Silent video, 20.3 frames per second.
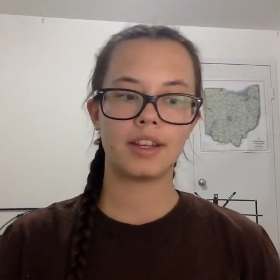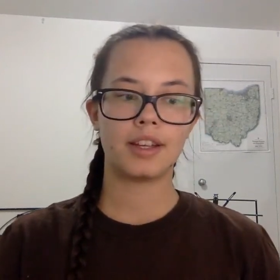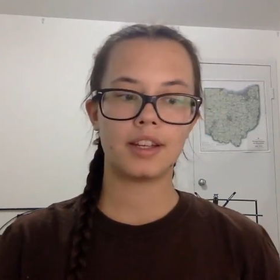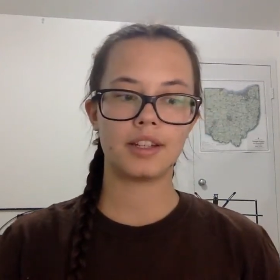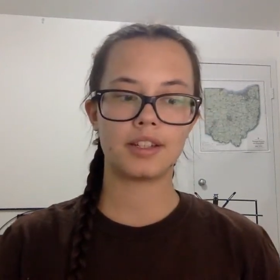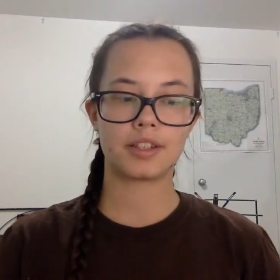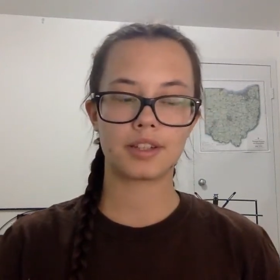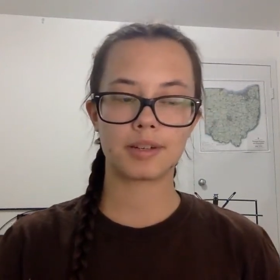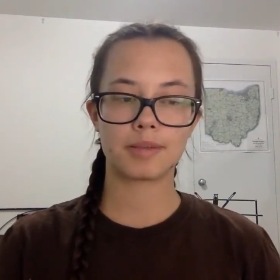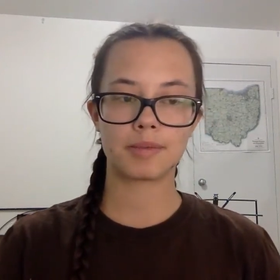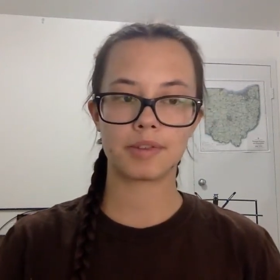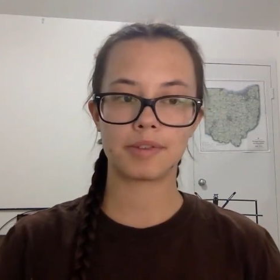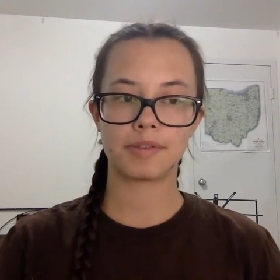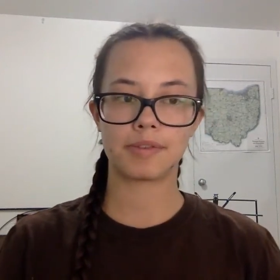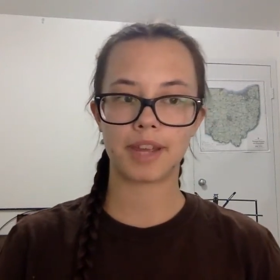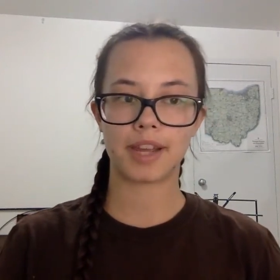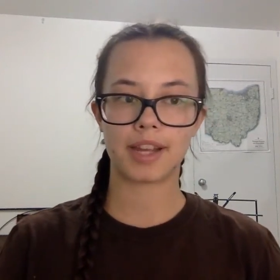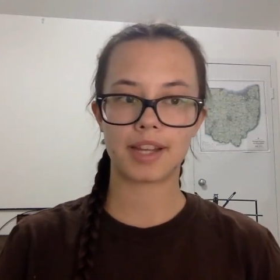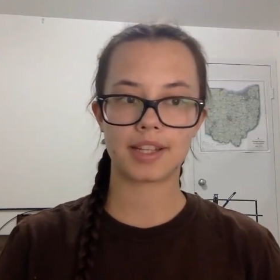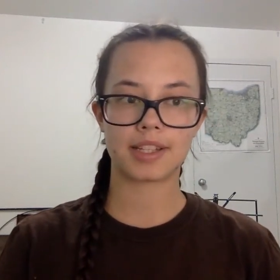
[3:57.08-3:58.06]
In terms of
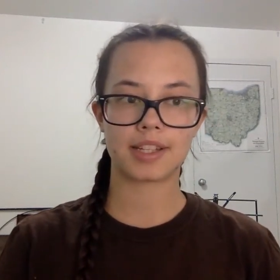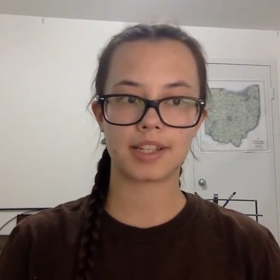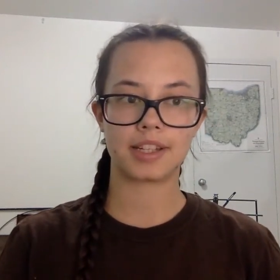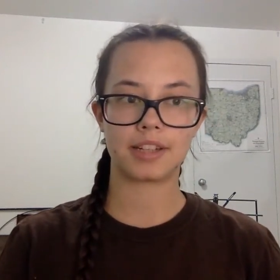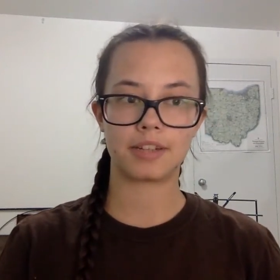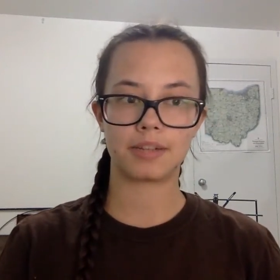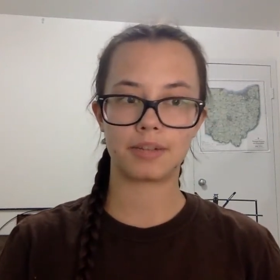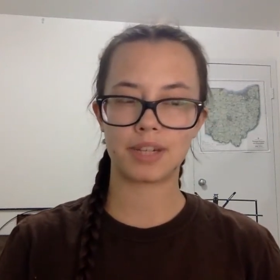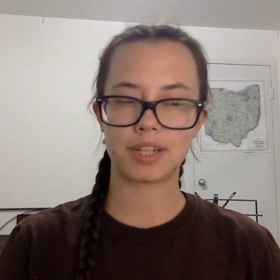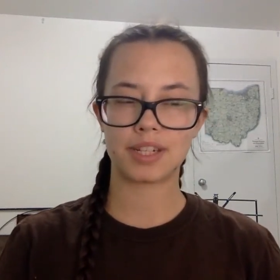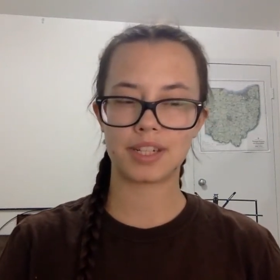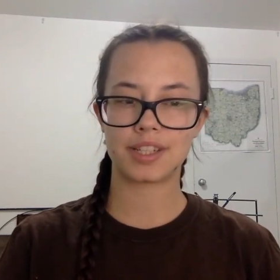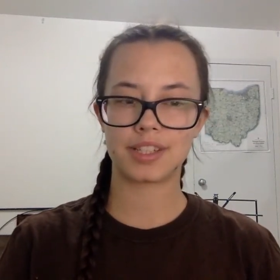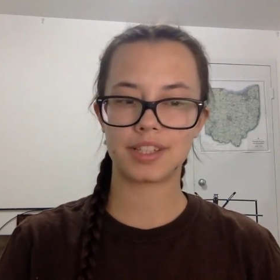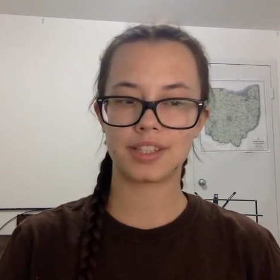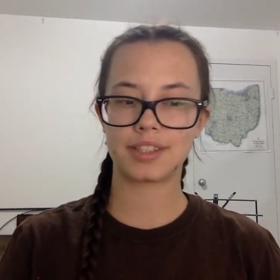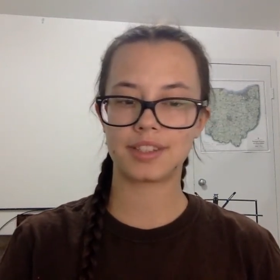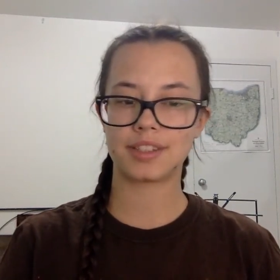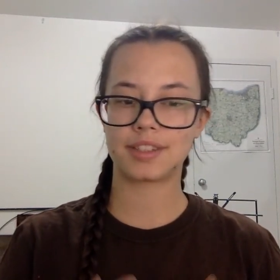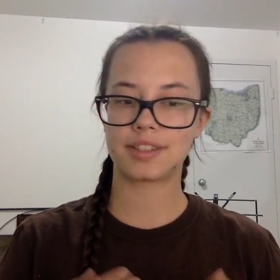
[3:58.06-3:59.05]
asking
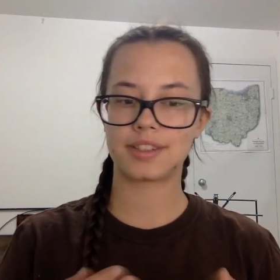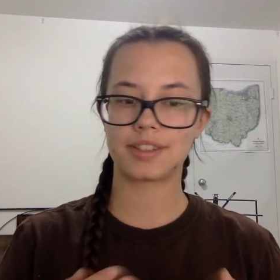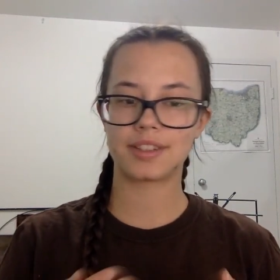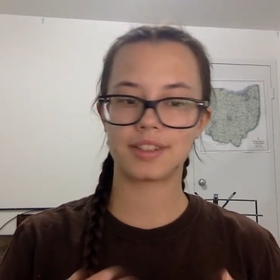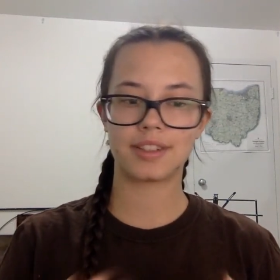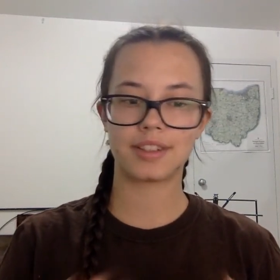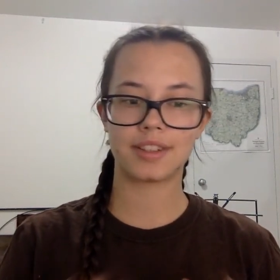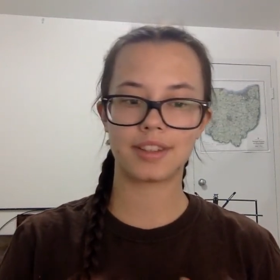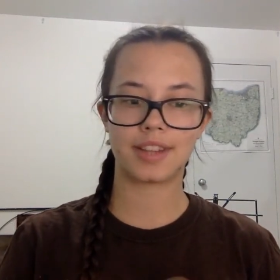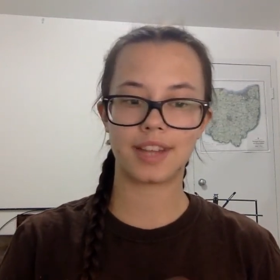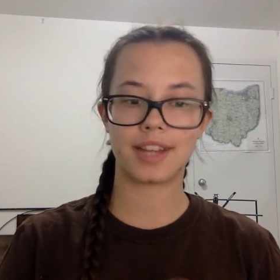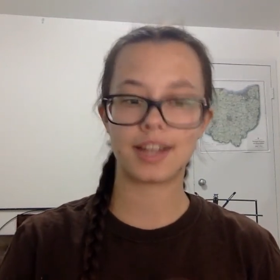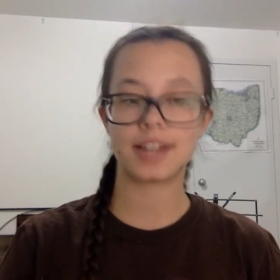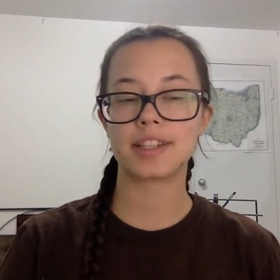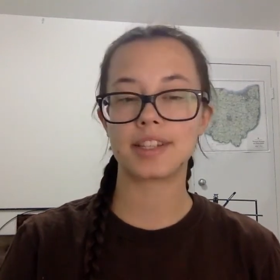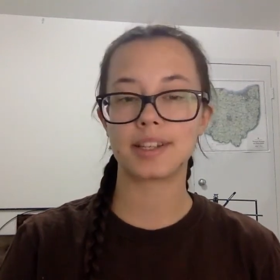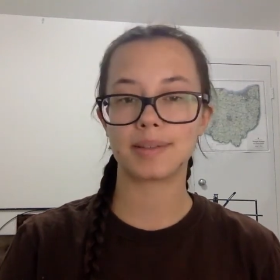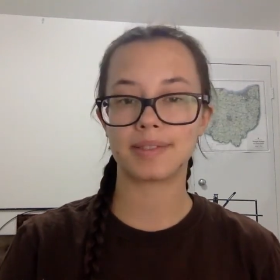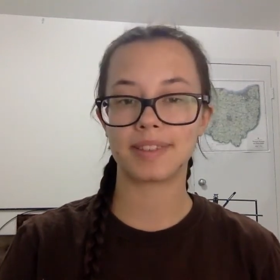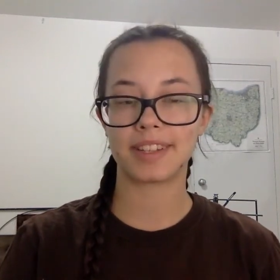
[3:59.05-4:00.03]
questions, that's
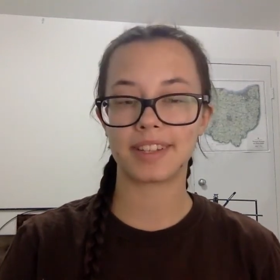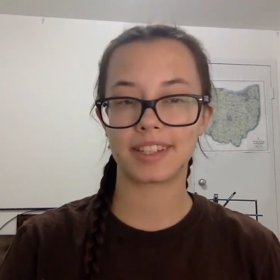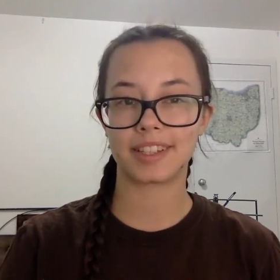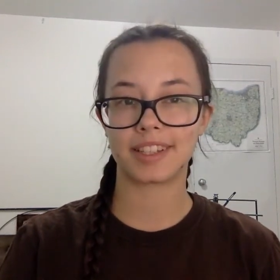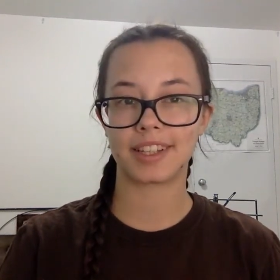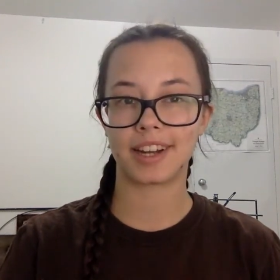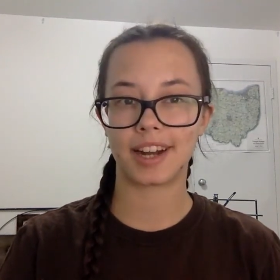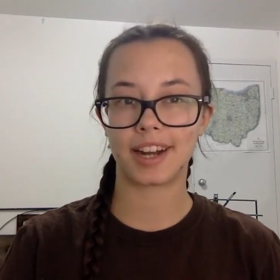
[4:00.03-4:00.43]
something that